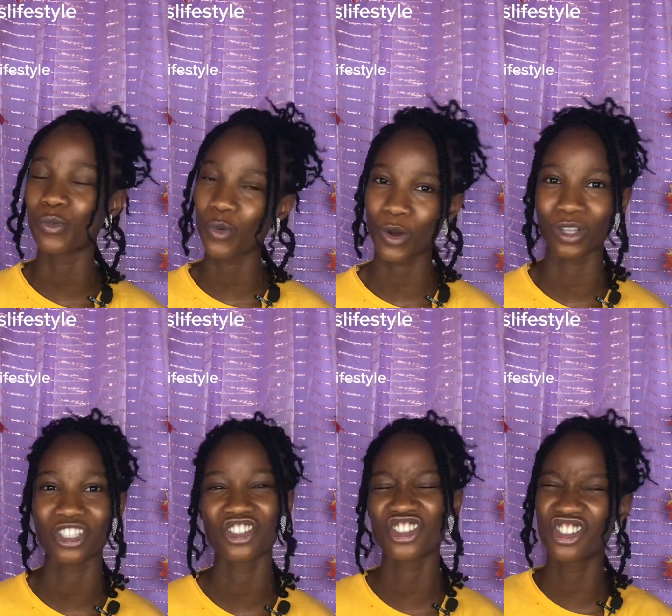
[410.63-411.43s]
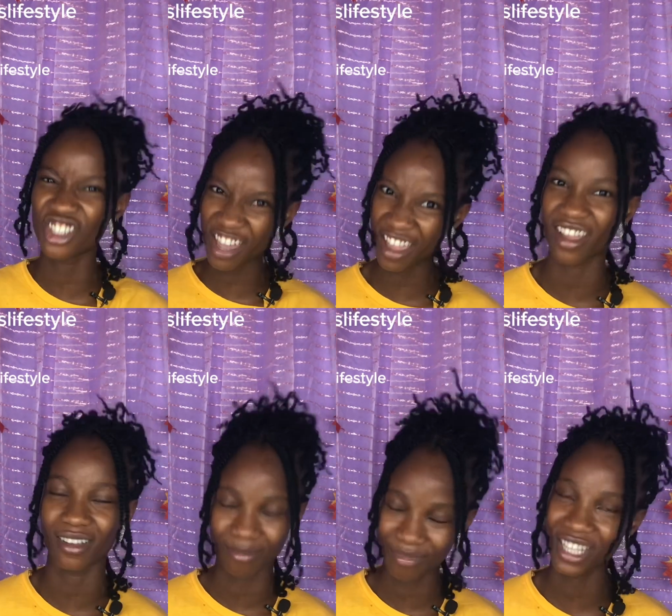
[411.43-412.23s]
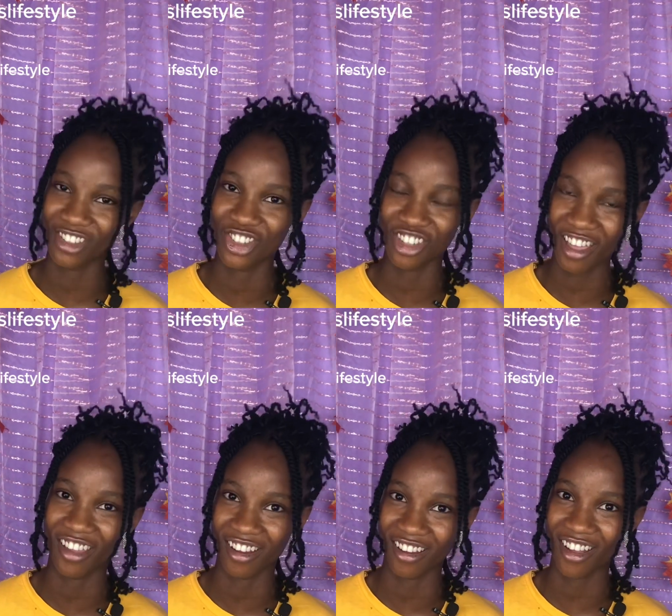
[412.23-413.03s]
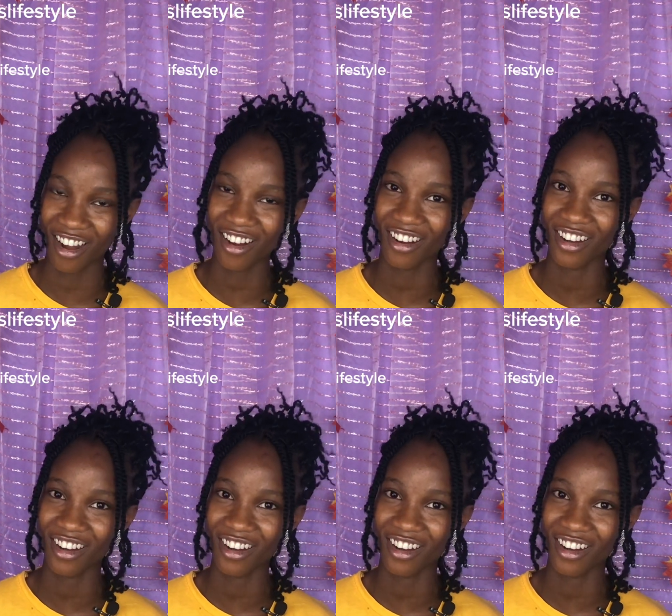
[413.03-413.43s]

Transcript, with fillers: watch, share, please share, huh?